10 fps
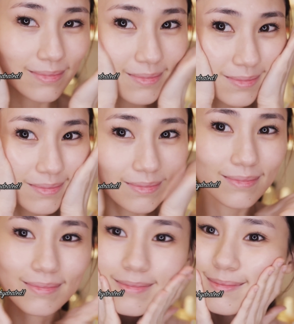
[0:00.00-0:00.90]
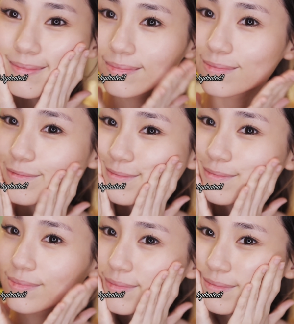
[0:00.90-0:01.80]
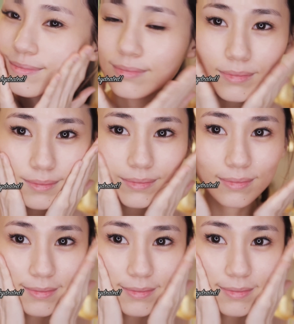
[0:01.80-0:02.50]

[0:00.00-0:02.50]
more bouncy actually, which is great.